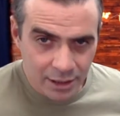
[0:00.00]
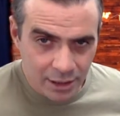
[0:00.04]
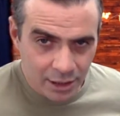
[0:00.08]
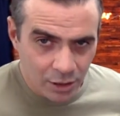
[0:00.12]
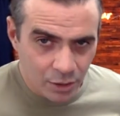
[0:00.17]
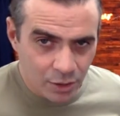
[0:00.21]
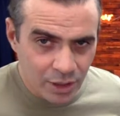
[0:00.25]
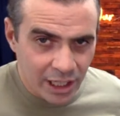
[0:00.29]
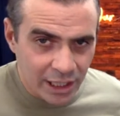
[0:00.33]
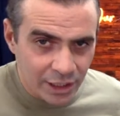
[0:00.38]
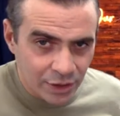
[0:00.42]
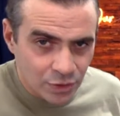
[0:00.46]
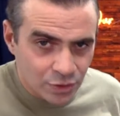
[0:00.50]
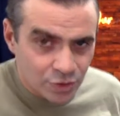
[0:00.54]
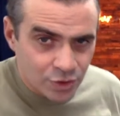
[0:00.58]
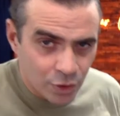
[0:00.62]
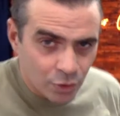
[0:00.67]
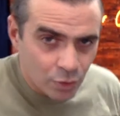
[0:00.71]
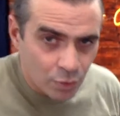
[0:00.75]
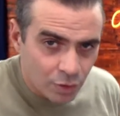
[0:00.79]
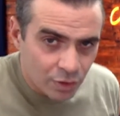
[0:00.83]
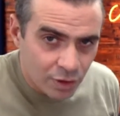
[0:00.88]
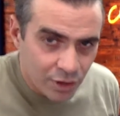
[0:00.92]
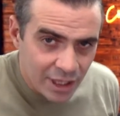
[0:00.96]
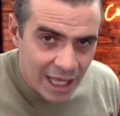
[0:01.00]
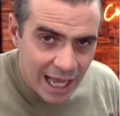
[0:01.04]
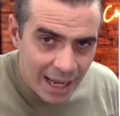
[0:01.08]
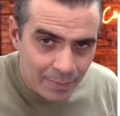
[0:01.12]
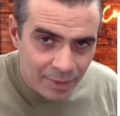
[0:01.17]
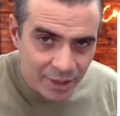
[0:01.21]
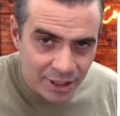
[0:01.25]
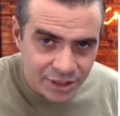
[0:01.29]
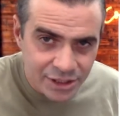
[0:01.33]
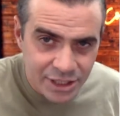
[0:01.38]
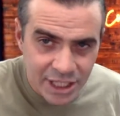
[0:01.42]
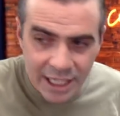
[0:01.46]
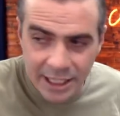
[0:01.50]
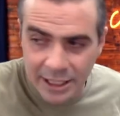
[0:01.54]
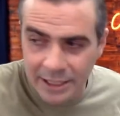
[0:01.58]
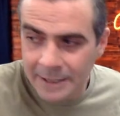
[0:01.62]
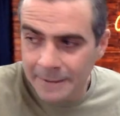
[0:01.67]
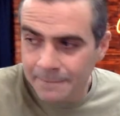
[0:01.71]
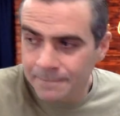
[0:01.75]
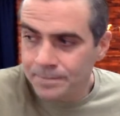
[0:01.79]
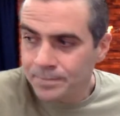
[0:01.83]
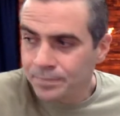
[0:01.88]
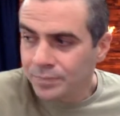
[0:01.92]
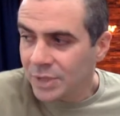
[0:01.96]
Okay, so that being said,
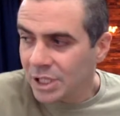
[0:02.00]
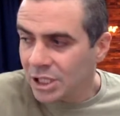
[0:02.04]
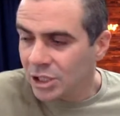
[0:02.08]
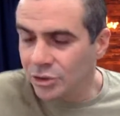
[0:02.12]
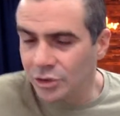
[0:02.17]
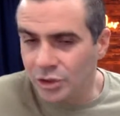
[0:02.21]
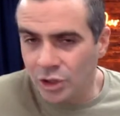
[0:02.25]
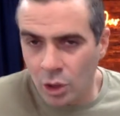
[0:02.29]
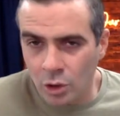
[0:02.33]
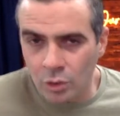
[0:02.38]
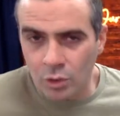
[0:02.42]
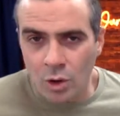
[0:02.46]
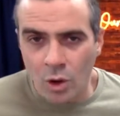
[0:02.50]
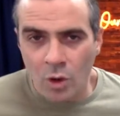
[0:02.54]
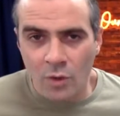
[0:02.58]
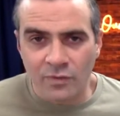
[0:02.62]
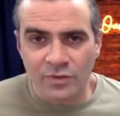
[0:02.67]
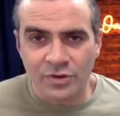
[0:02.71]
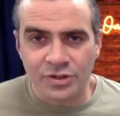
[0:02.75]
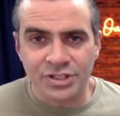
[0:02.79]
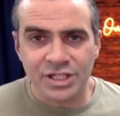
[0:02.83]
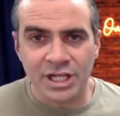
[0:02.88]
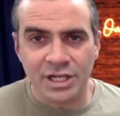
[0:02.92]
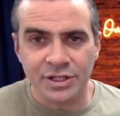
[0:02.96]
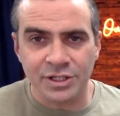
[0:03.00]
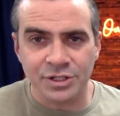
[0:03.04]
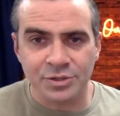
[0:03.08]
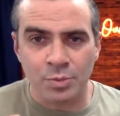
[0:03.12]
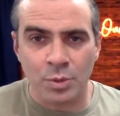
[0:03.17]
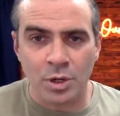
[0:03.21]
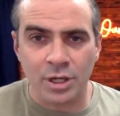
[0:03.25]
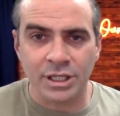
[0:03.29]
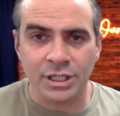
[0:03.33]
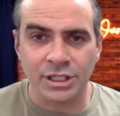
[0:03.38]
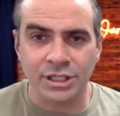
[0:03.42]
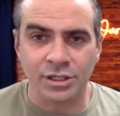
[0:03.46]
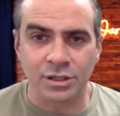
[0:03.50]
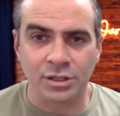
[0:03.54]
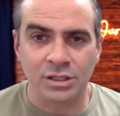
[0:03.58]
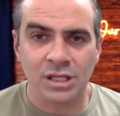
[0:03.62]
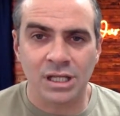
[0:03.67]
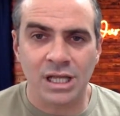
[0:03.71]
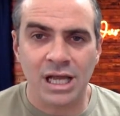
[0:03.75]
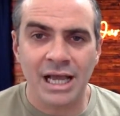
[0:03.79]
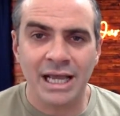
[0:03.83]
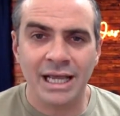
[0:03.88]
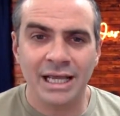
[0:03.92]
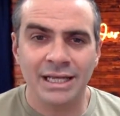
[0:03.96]
don't oversell this market to your
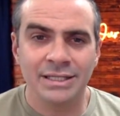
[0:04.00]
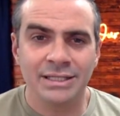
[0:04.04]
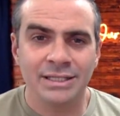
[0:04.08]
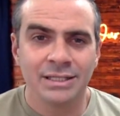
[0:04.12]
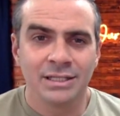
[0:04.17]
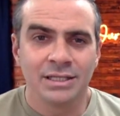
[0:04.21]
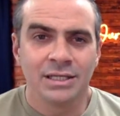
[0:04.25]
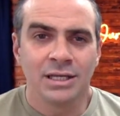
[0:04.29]
client.